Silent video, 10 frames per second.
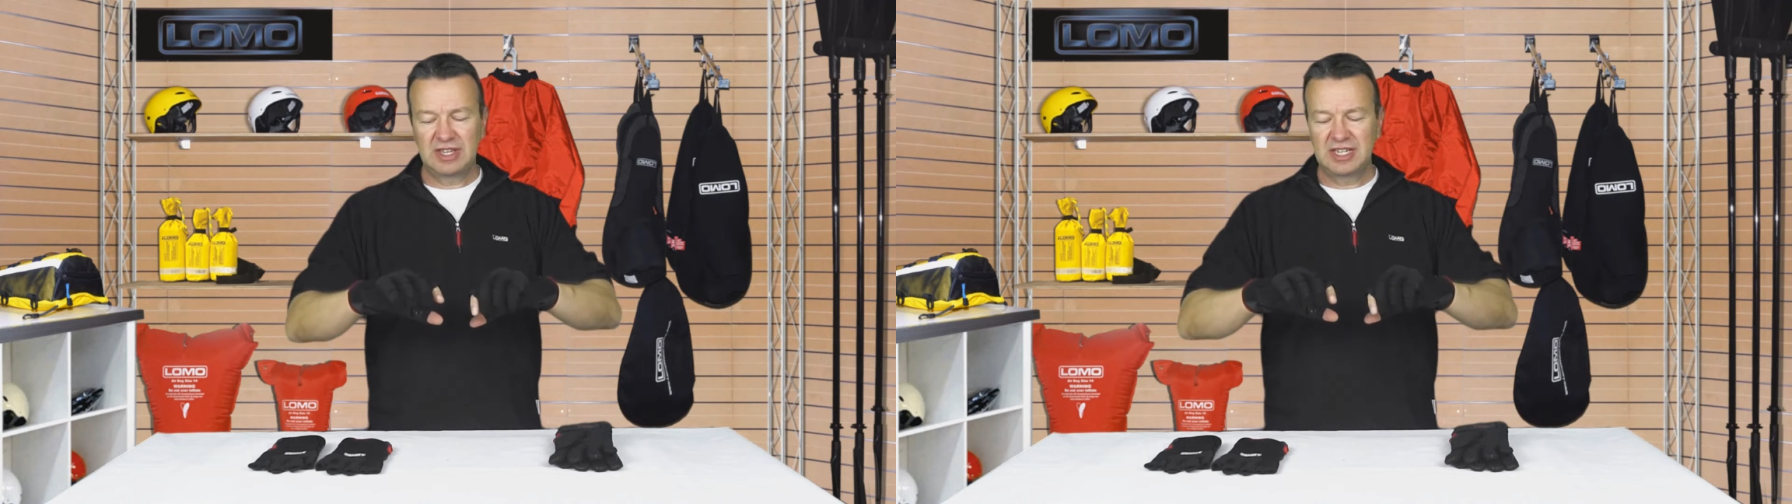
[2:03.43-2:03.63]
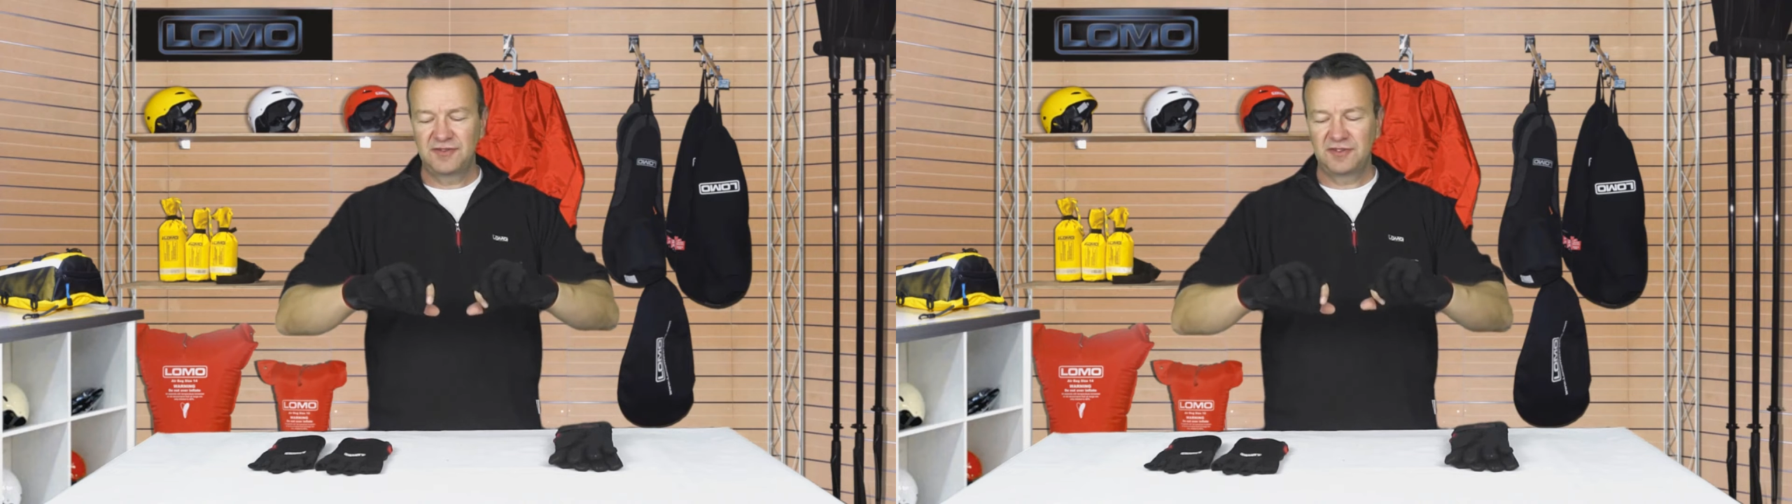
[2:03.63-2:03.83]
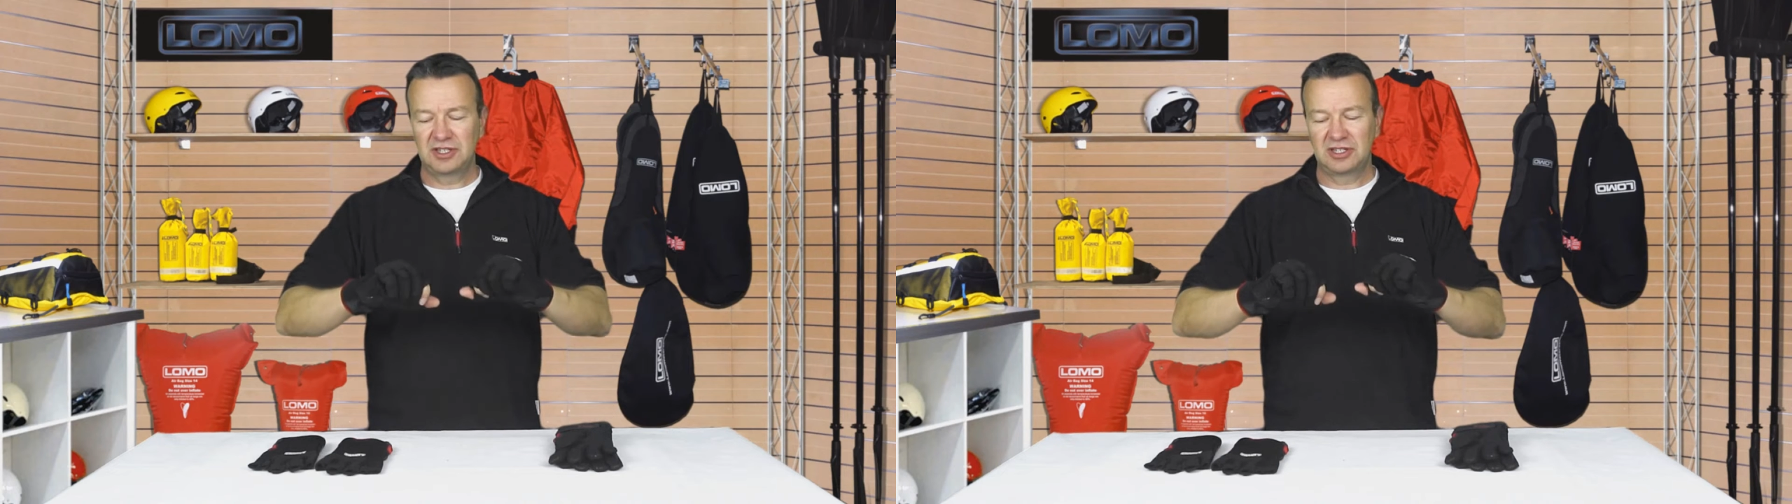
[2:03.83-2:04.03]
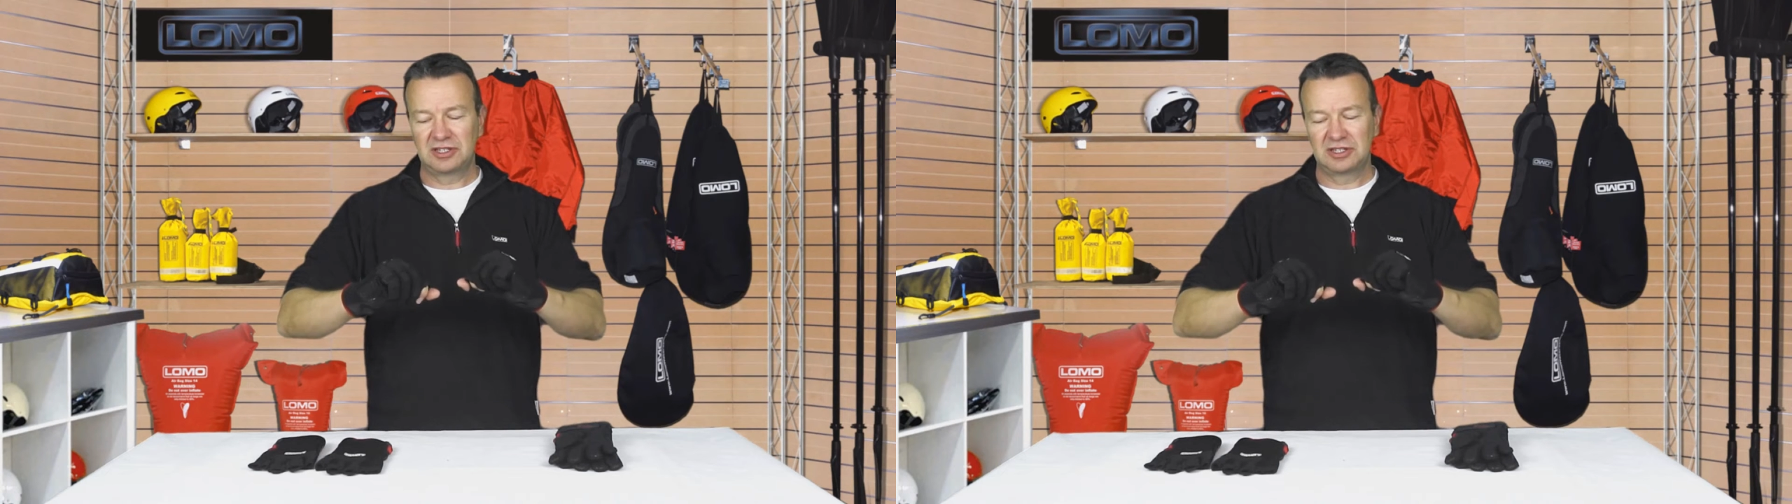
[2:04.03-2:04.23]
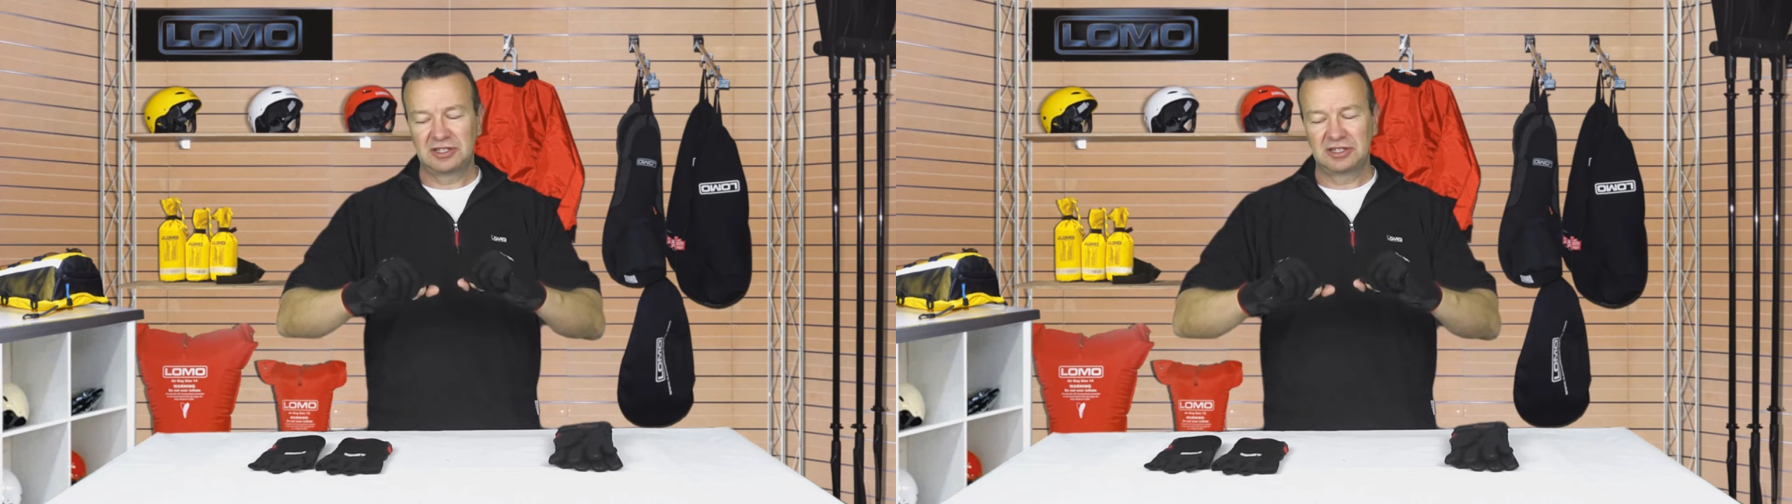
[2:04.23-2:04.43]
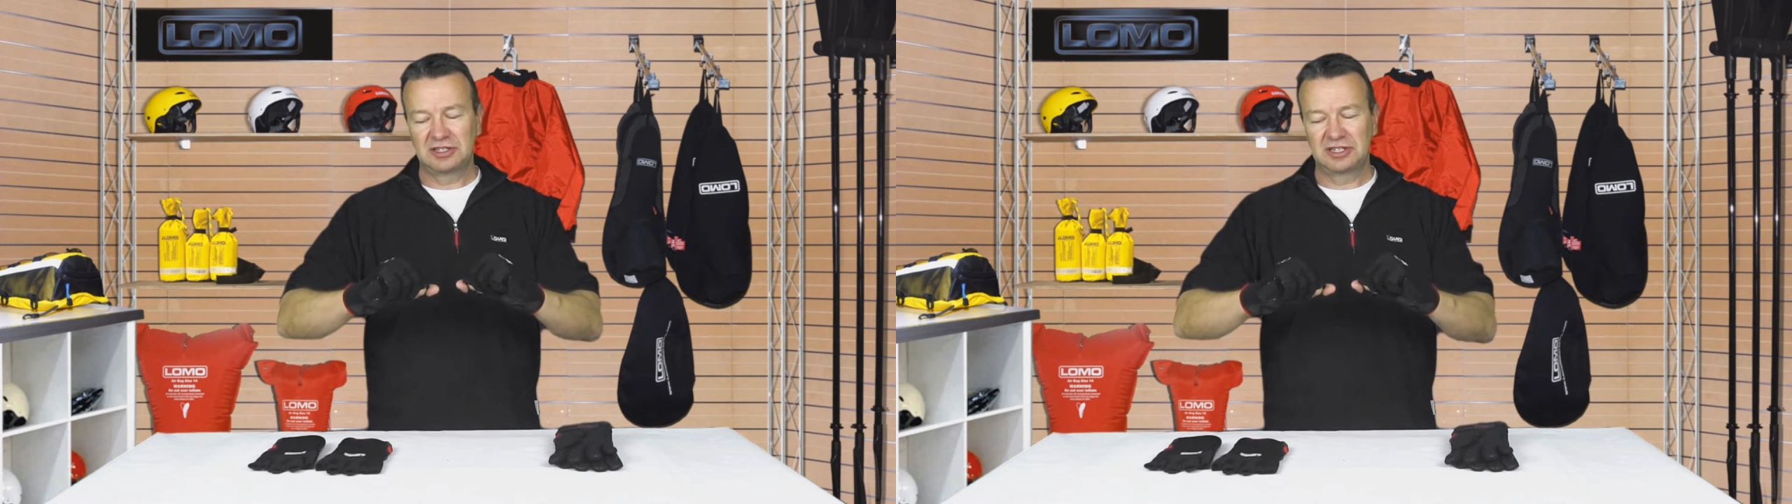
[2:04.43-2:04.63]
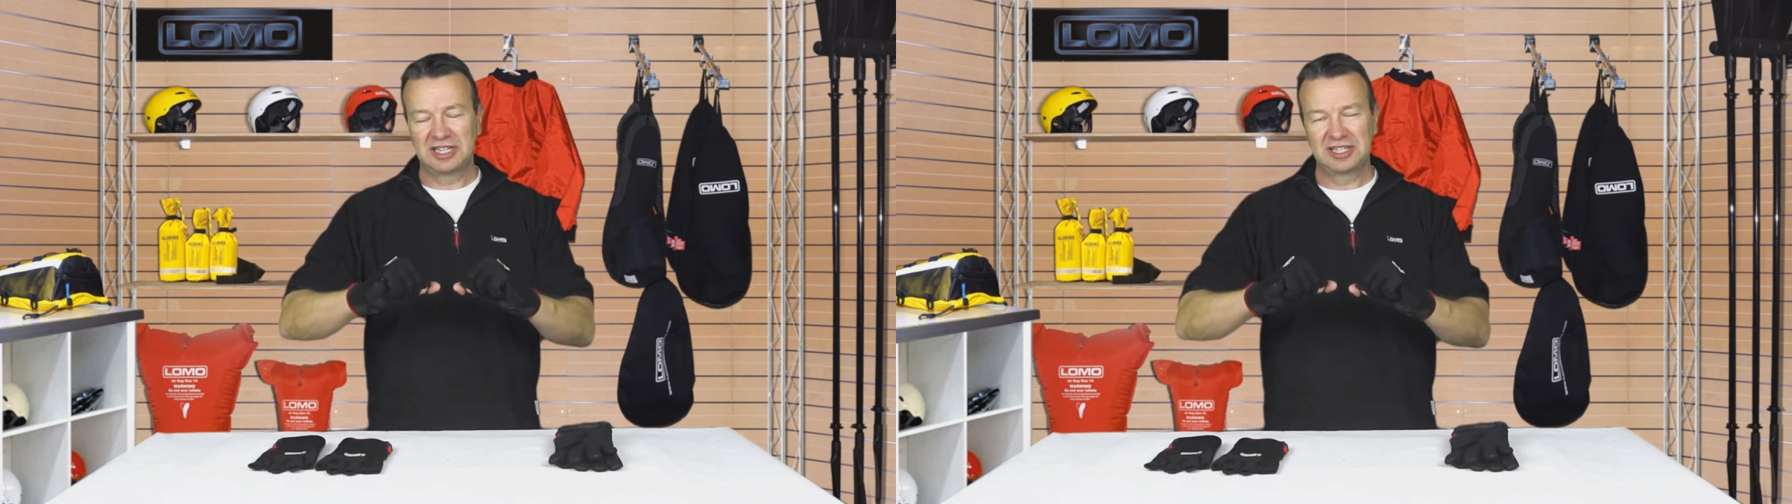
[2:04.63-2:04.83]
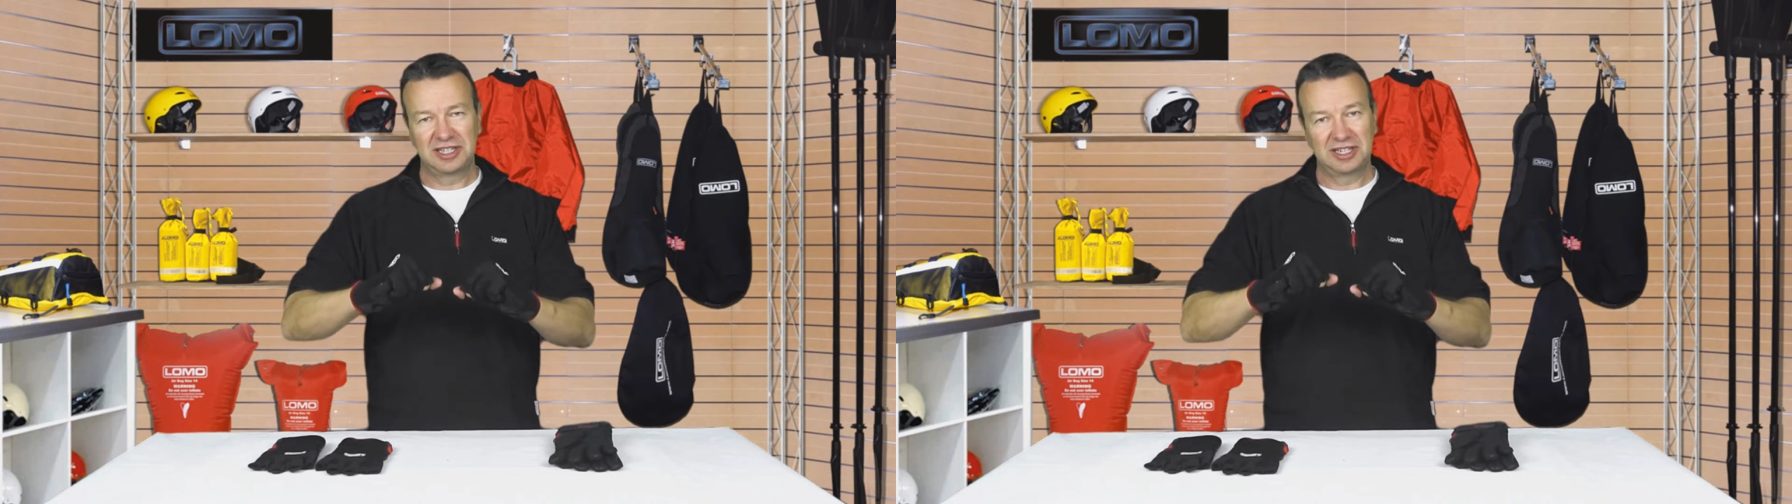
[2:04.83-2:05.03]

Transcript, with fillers: these feel less